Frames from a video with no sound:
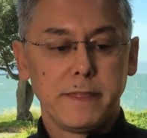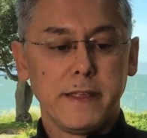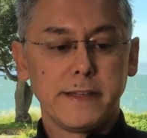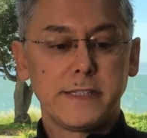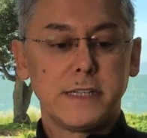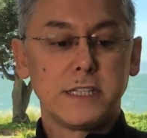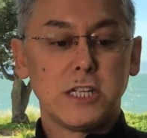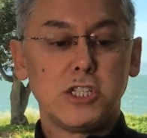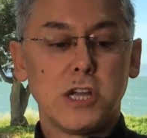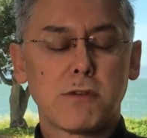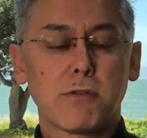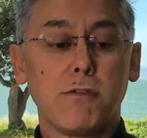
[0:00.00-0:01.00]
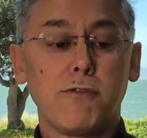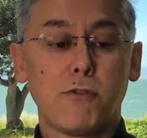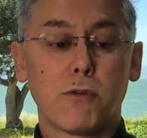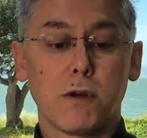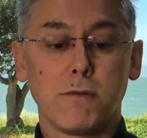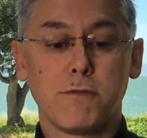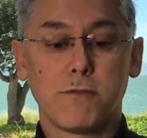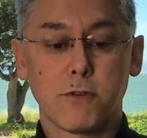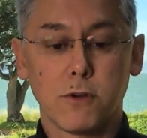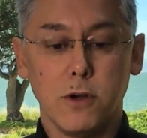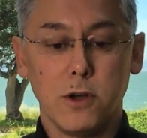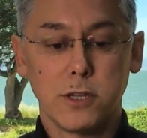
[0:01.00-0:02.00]
This is a general forum
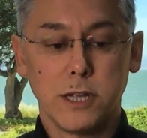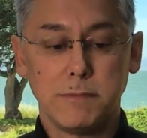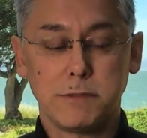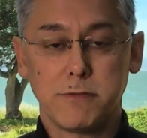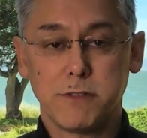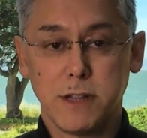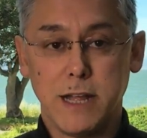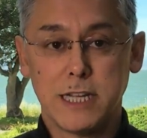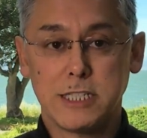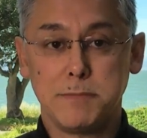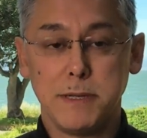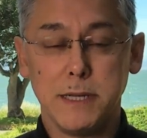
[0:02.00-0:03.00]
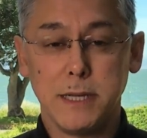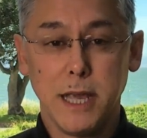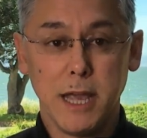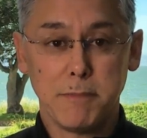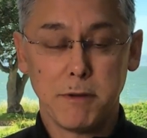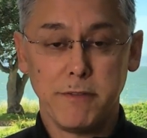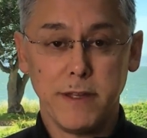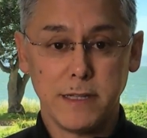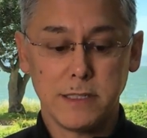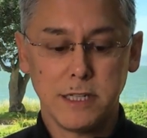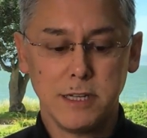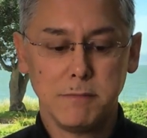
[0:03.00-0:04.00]
for all types of Class B camper
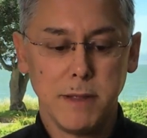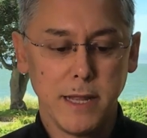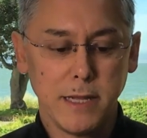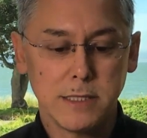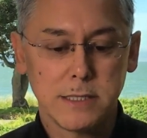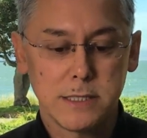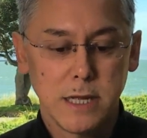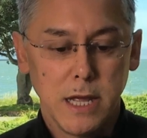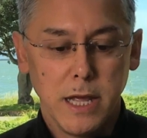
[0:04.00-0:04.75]
vans and makes.